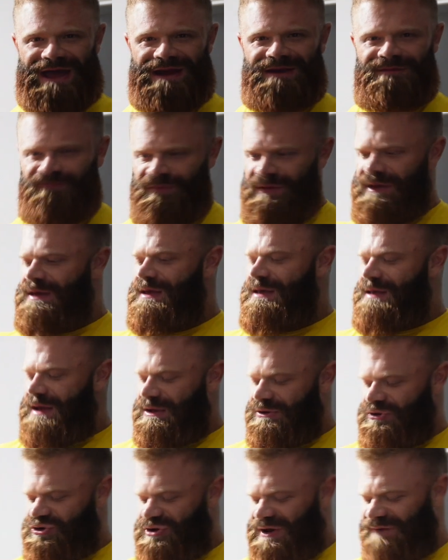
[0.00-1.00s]
and
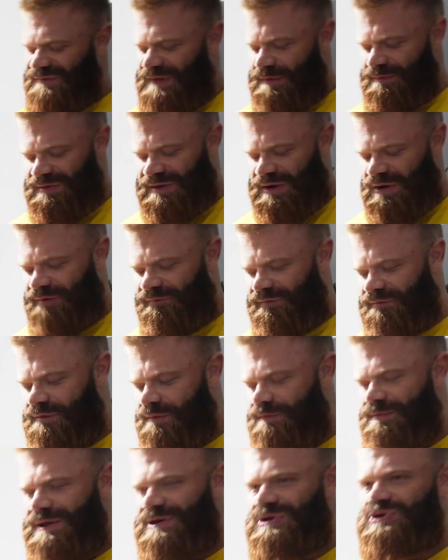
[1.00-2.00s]
you'll save 10% off with
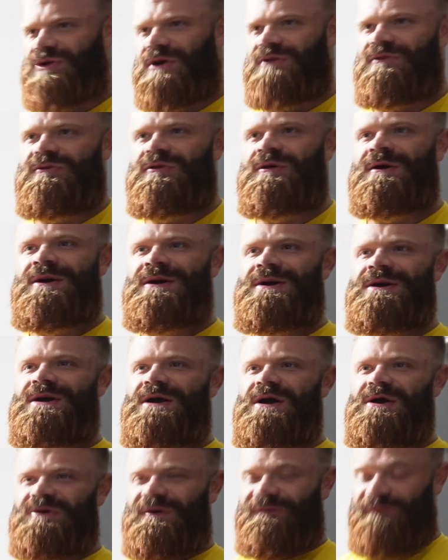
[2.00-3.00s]
complete strength.
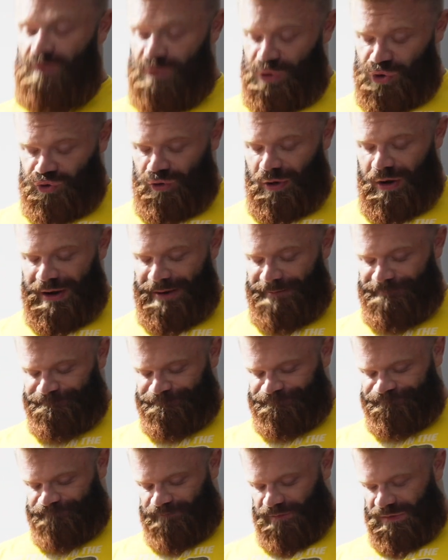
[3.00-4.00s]
So if you want to try it,
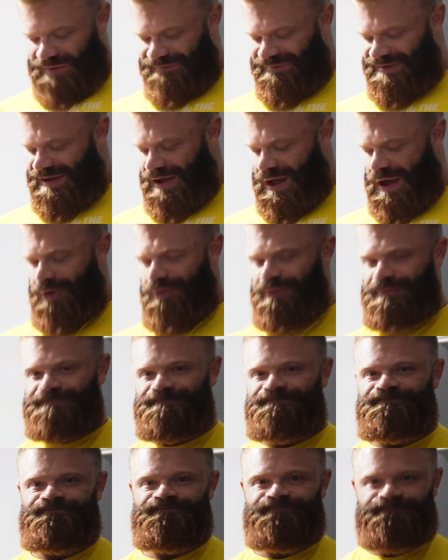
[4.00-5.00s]
give it a go.
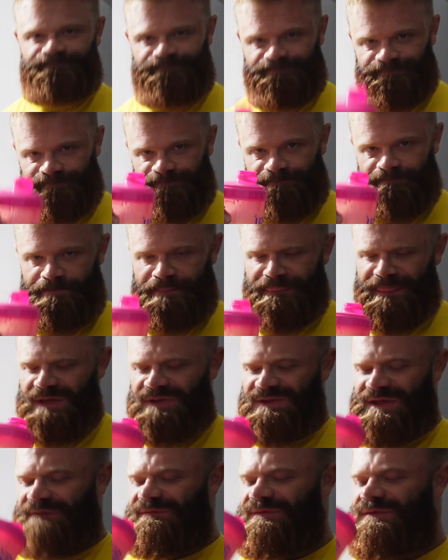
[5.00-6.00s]

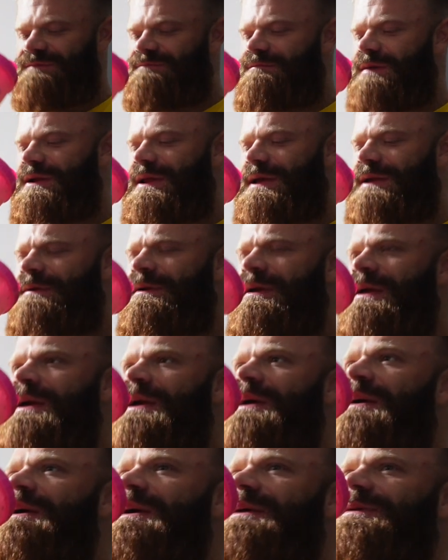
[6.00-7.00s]
Save some money.
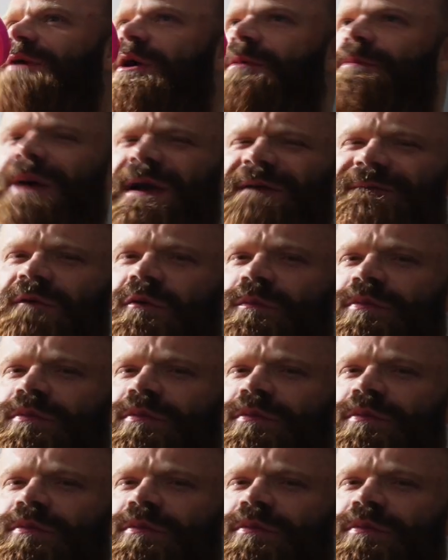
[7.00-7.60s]
Don't pay full